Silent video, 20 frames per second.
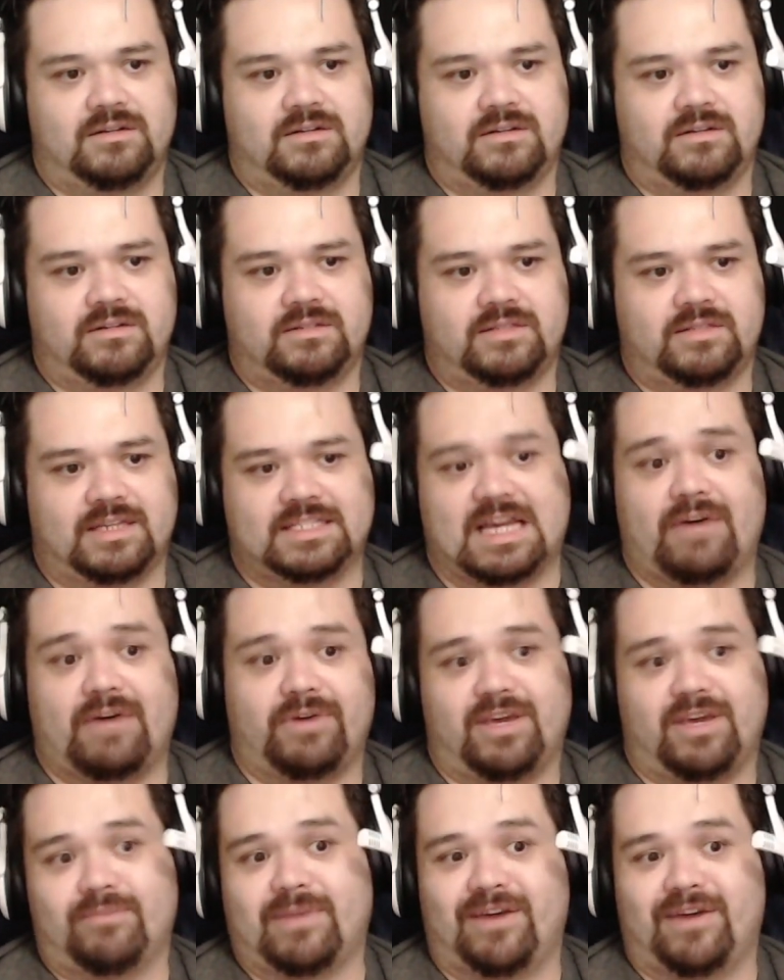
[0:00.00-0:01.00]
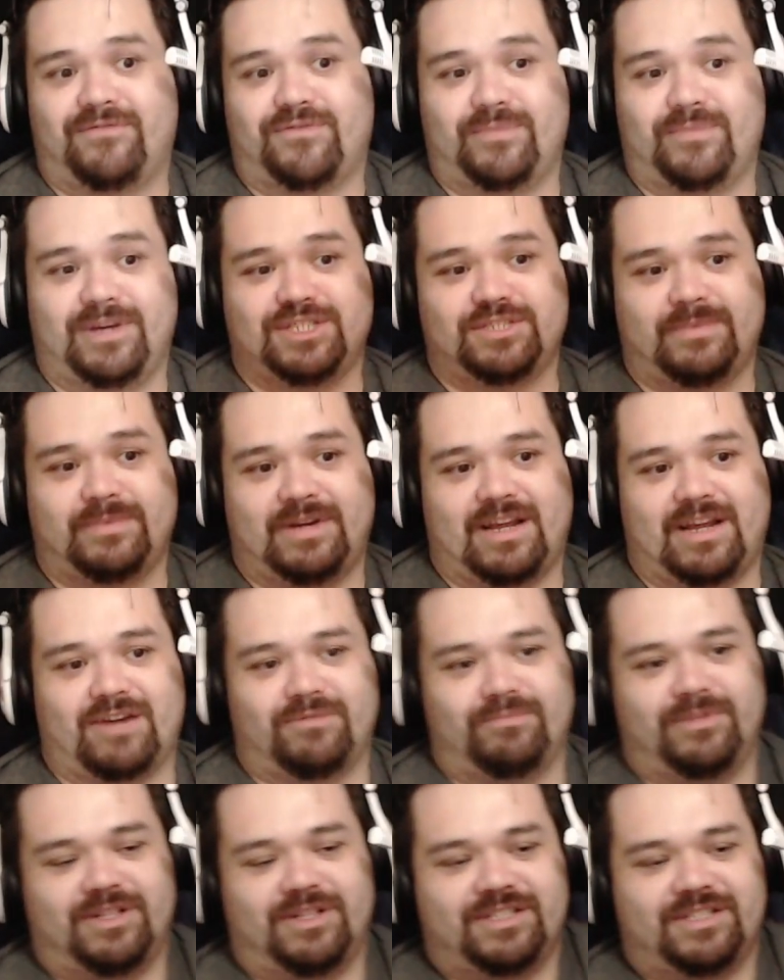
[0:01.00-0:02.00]
that's how I get my information about how
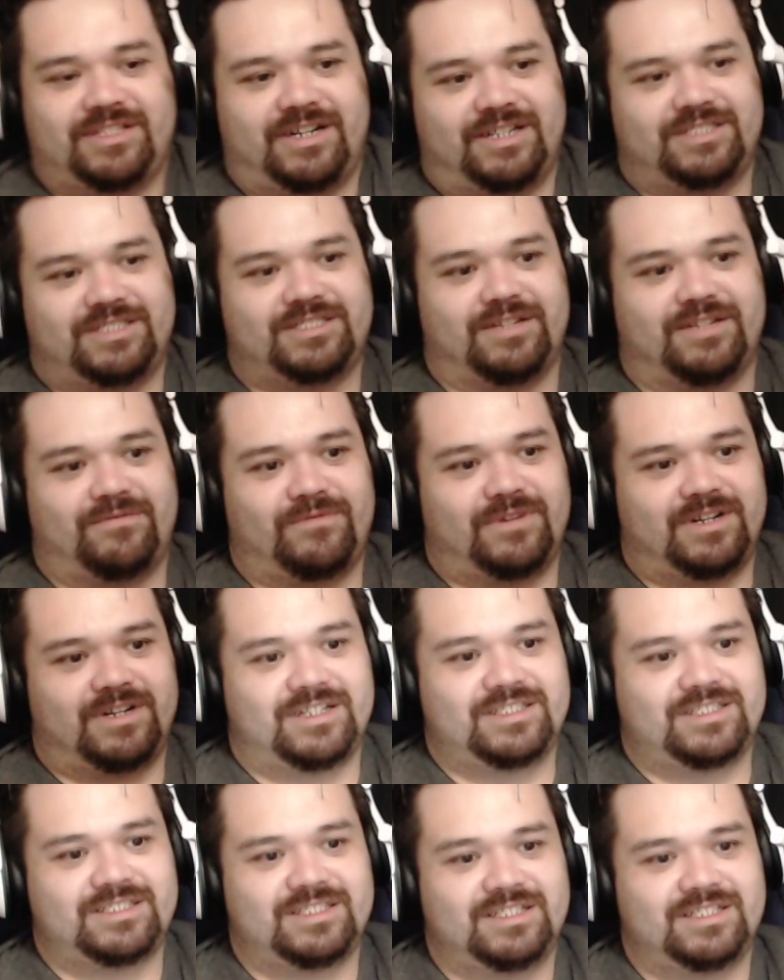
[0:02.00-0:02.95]
military stuff works.